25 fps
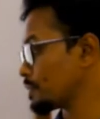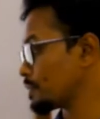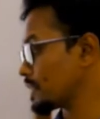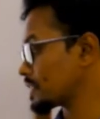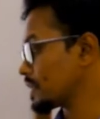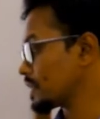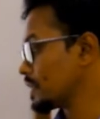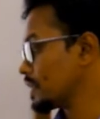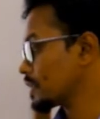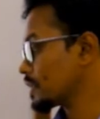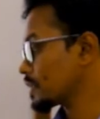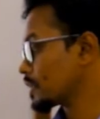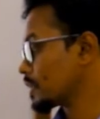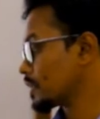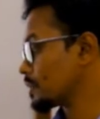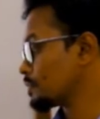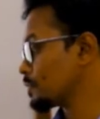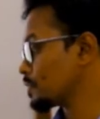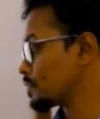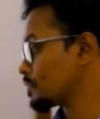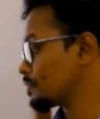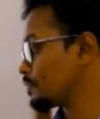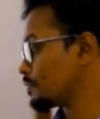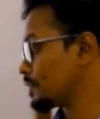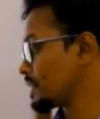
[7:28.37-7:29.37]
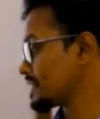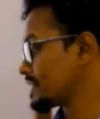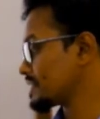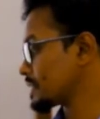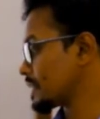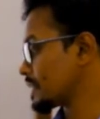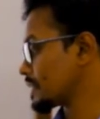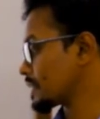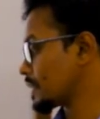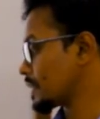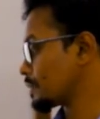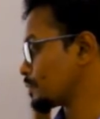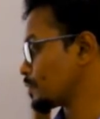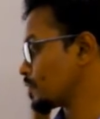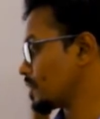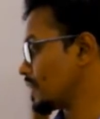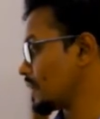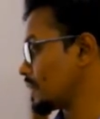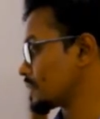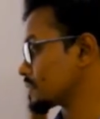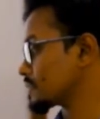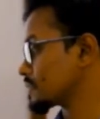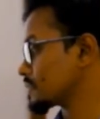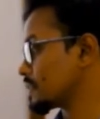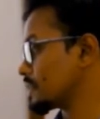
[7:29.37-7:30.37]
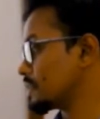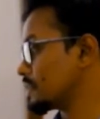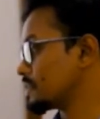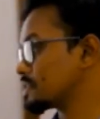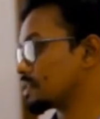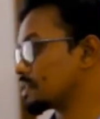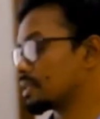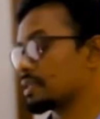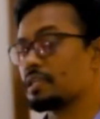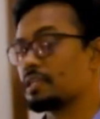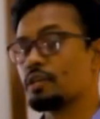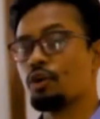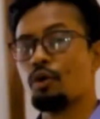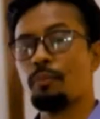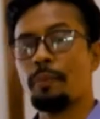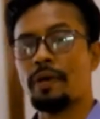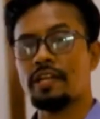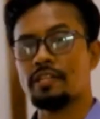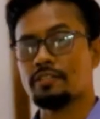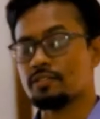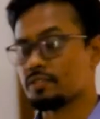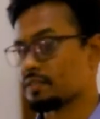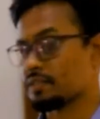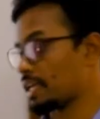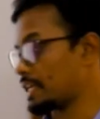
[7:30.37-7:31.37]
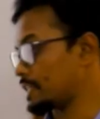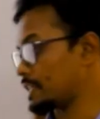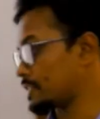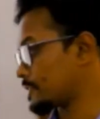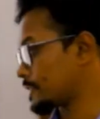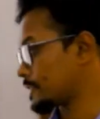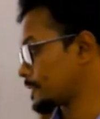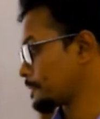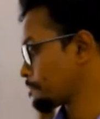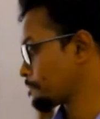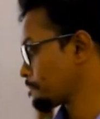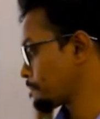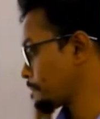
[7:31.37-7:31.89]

but carbon first and carbon last is in open state.